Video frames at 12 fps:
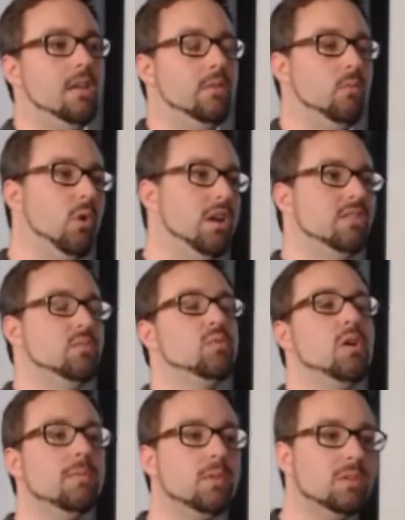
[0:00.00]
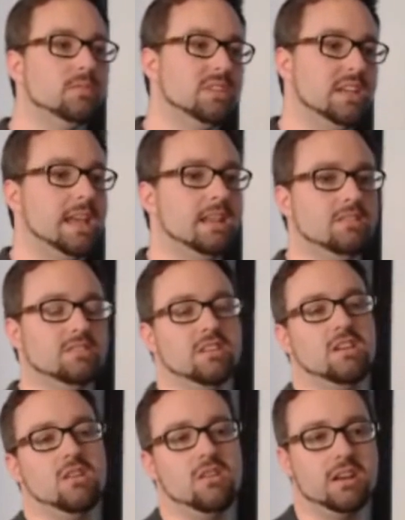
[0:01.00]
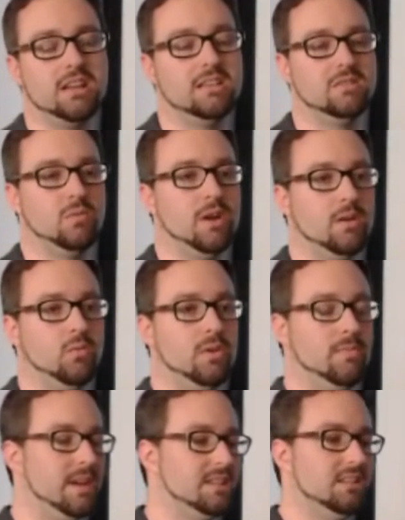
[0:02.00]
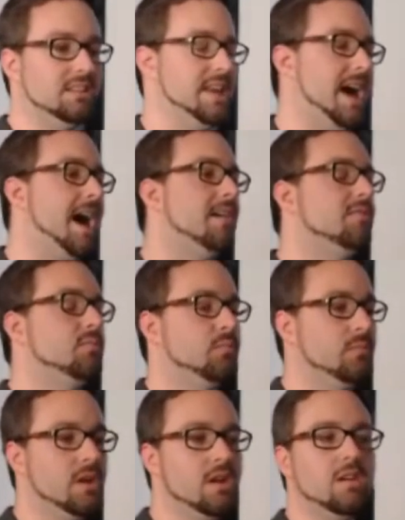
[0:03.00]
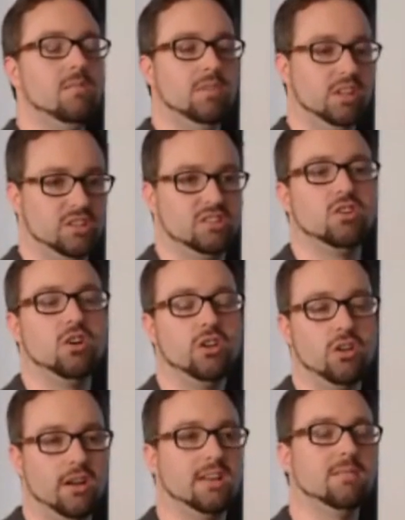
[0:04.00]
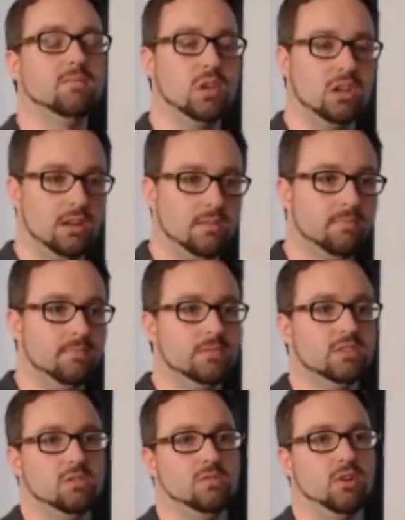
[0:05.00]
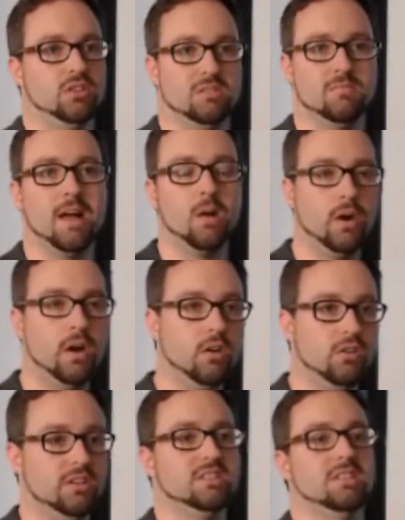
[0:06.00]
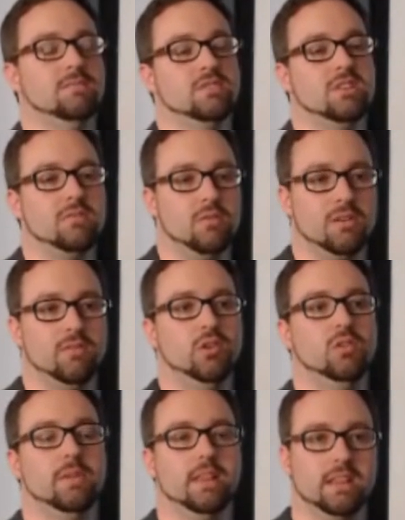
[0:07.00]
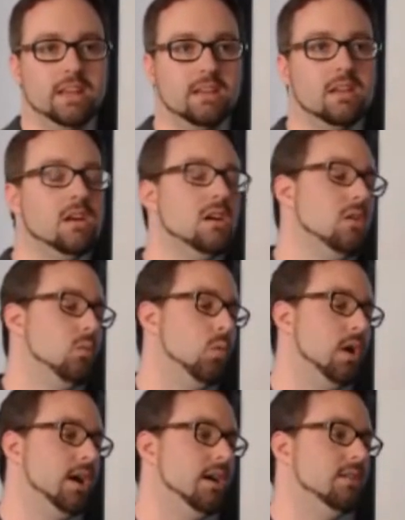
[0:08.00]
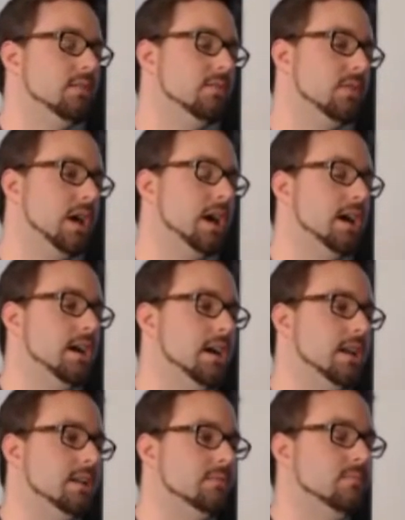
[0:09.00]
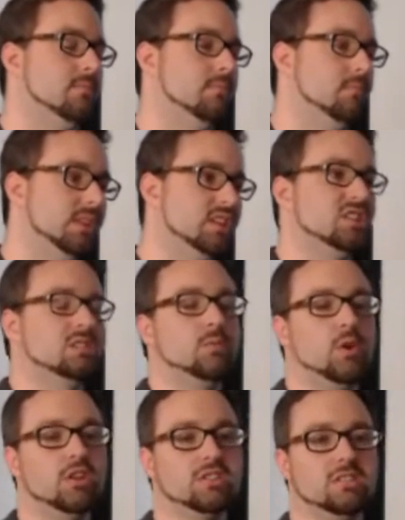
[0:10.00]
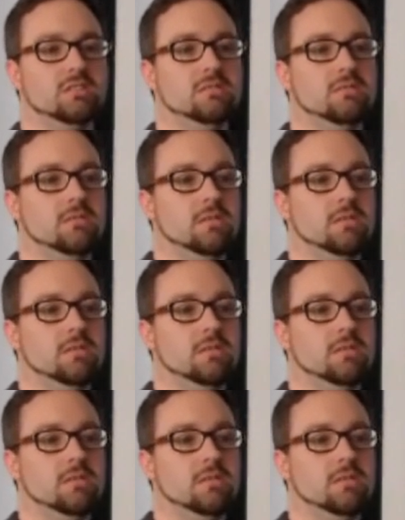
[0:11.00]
one of the problems in security is where we basically have malicious code on a computer. So we've got some malware or there's some software vulnerability where a malicious person